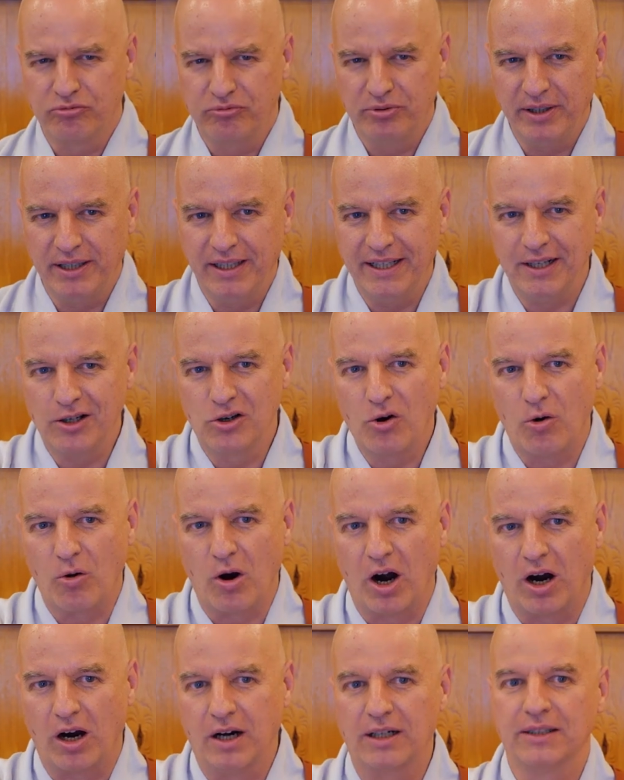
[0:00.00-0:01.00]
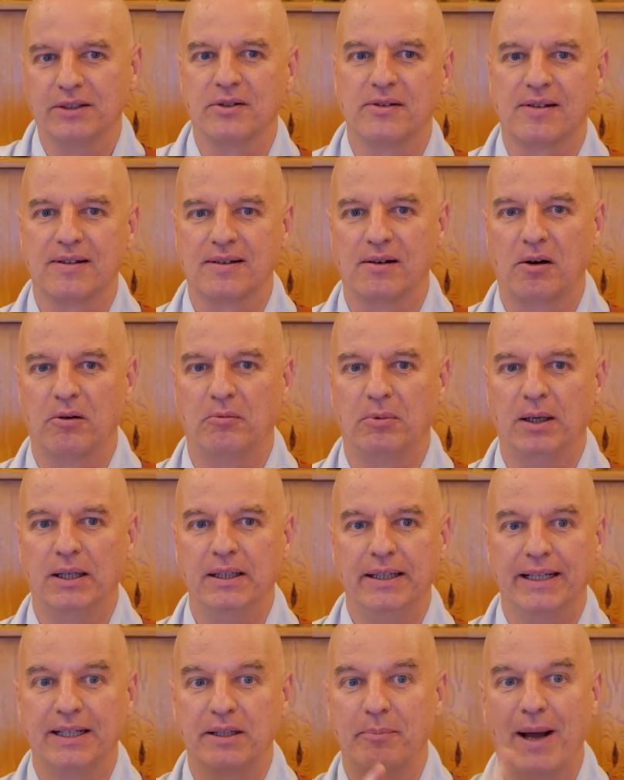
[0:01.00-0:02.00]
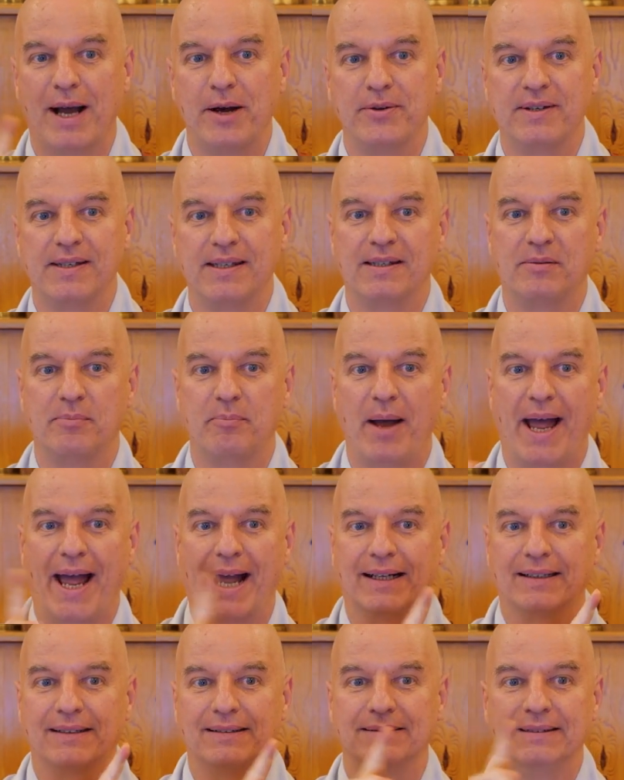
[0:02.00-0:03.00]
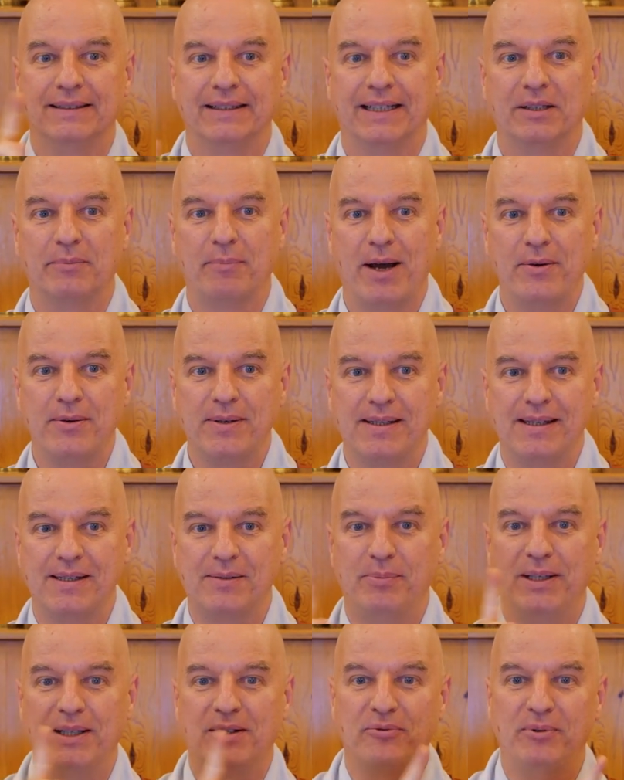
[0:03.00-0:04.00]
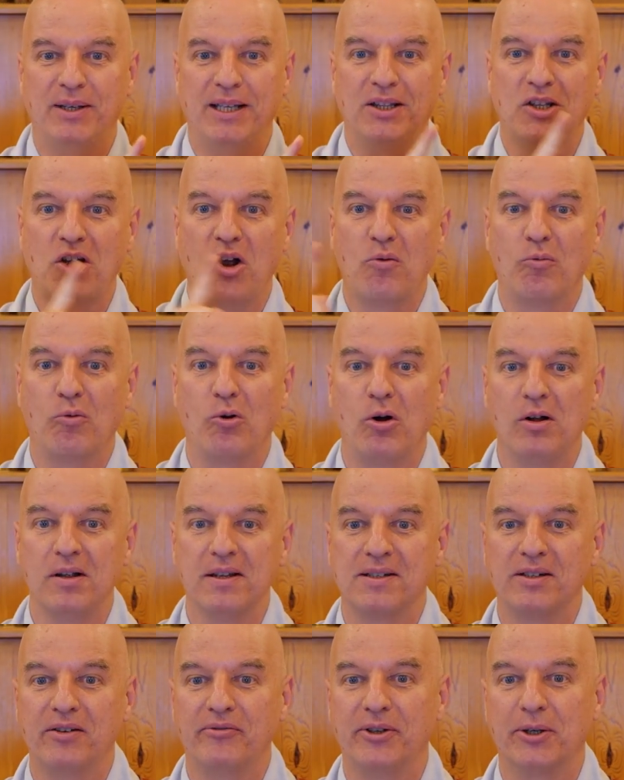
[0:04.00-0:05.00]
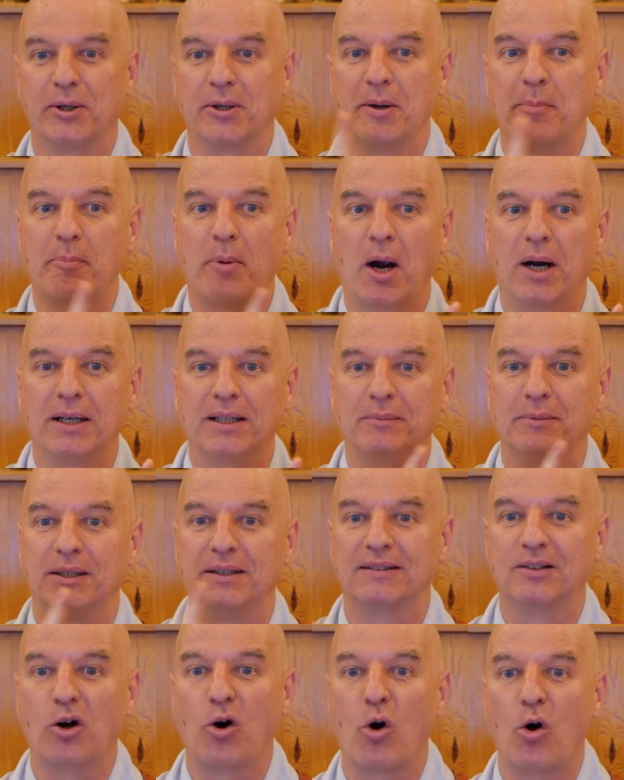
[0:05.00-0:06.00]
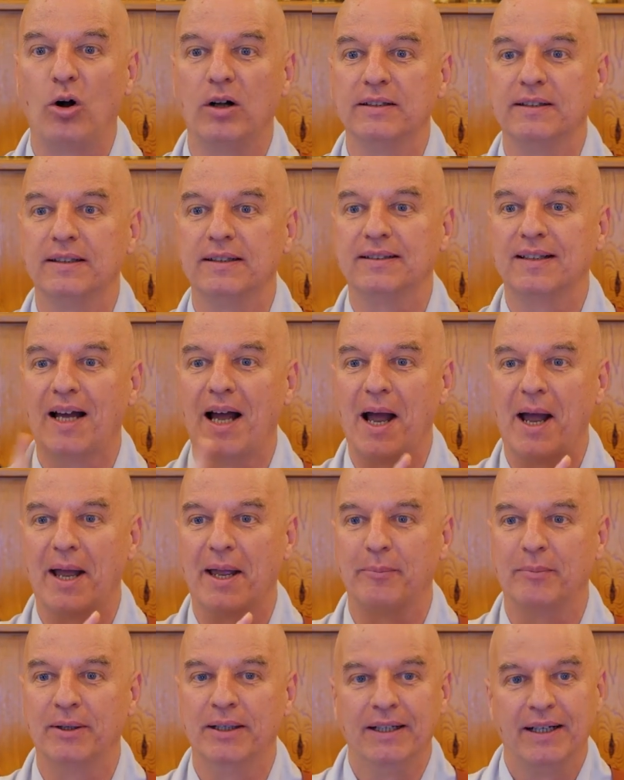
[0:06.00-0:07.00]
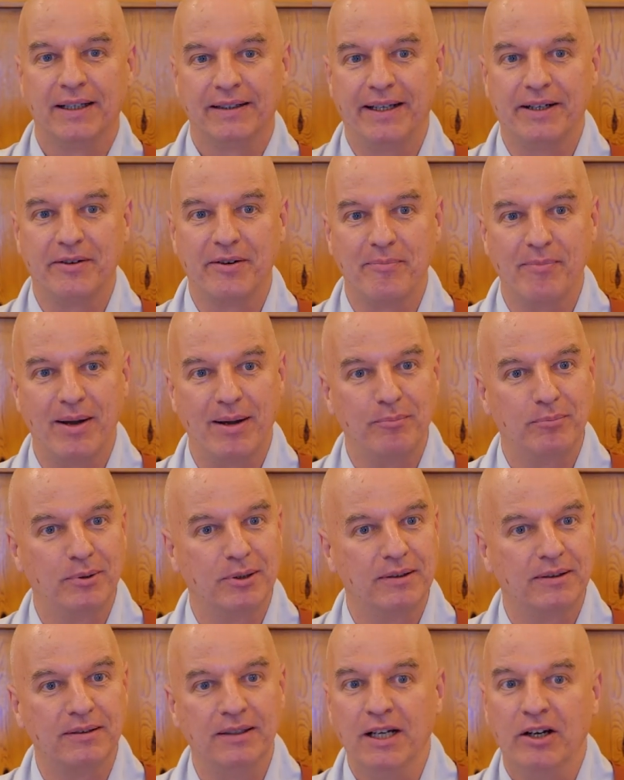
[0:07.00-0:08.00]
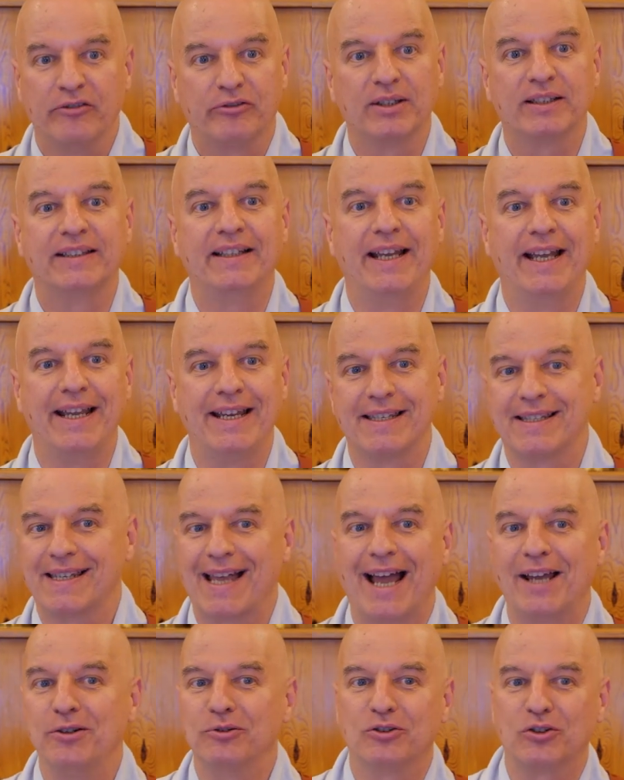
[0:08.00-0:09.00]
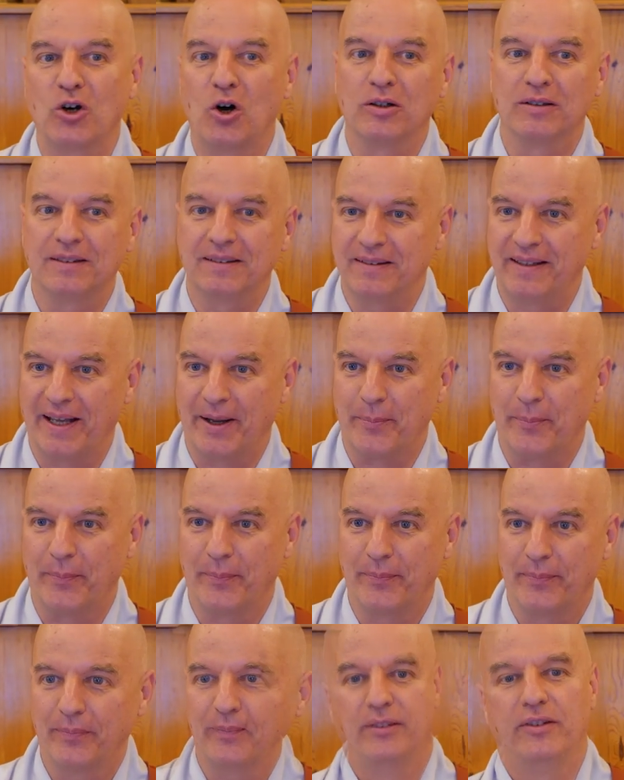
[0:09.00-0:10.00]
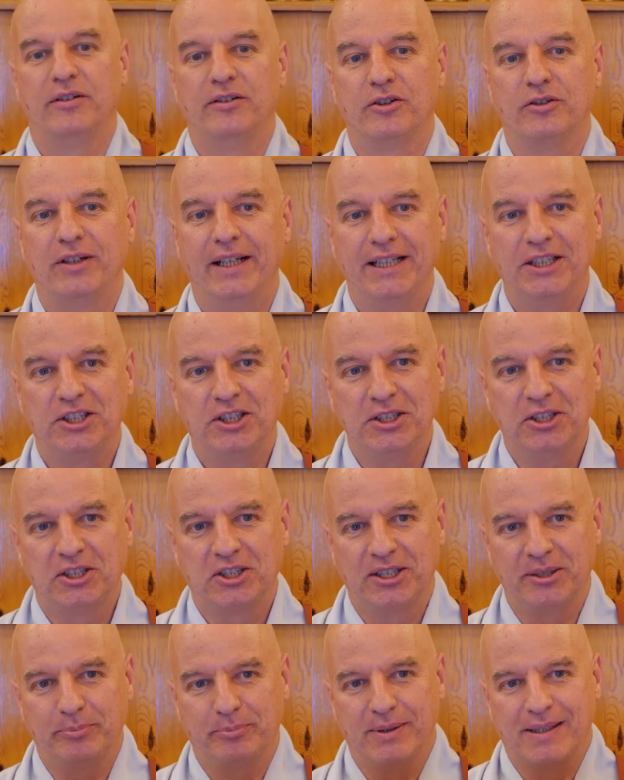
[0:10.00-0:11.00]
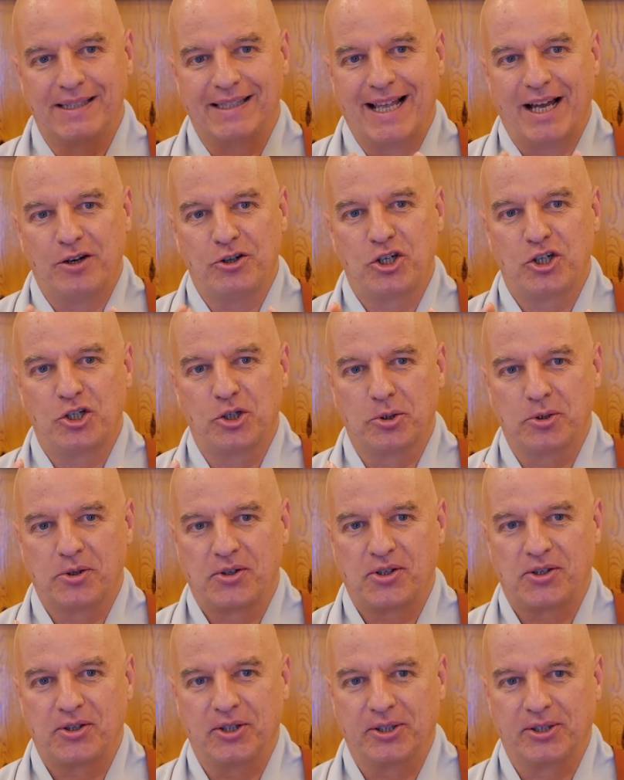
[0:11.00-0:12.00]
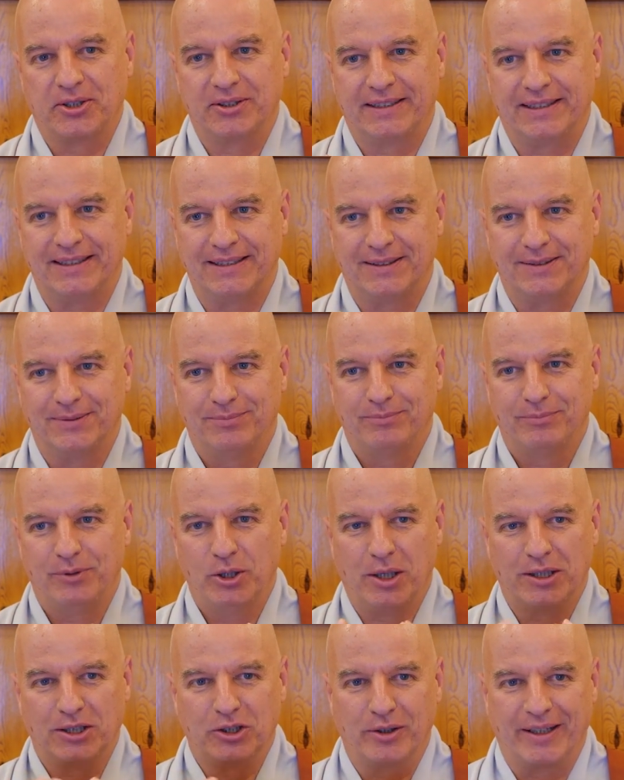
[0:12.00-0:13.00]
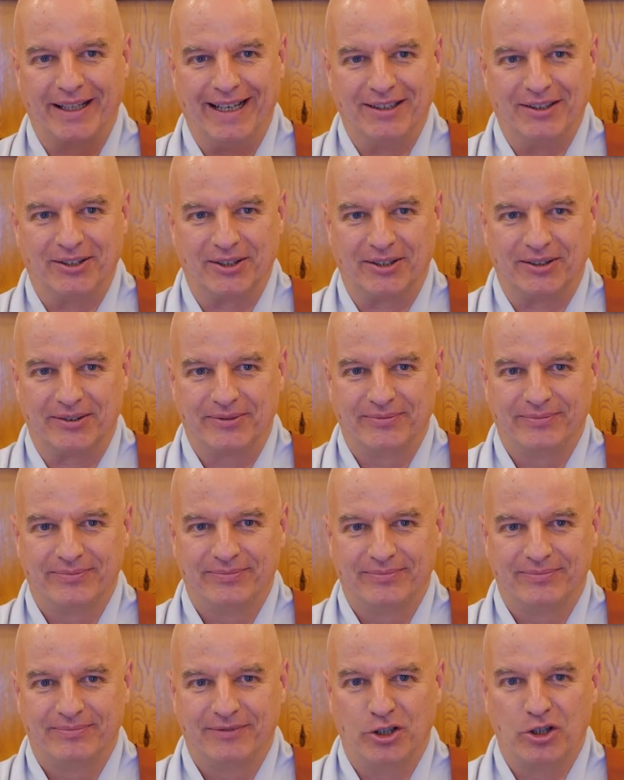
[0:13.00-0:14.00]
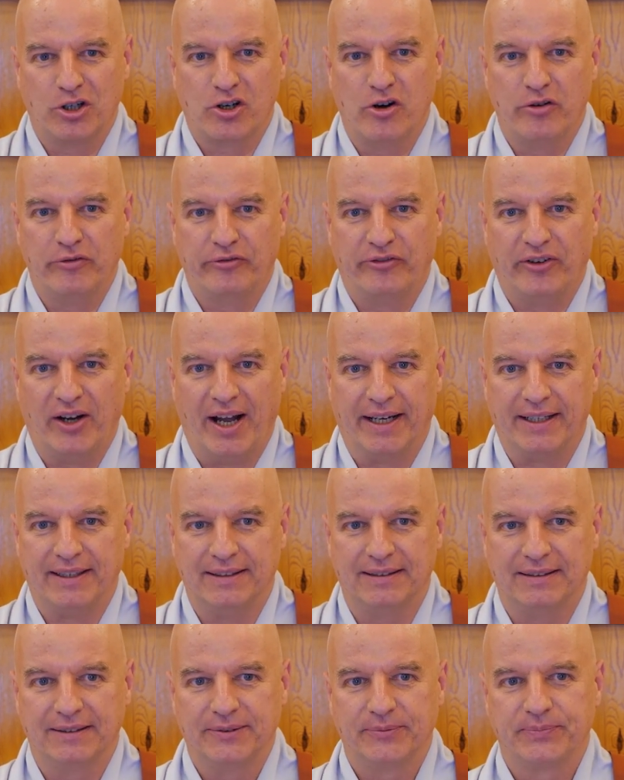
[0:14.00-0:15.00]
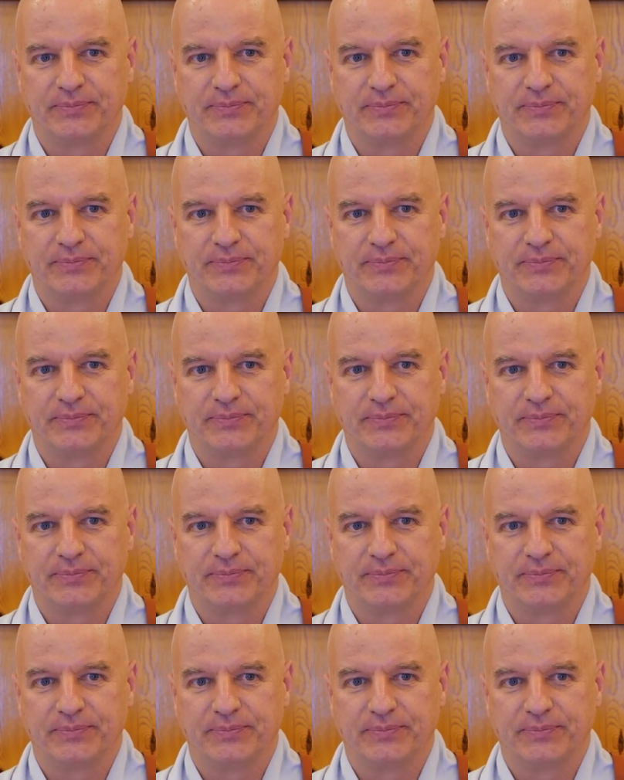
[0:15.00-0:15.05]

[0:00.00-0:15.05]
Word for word: really go hard on someone, it bounces back. It bounces between the walls of your apartment all the time. They remember for days how you talk to them. The relationship is now short circuited you are together, you're confined.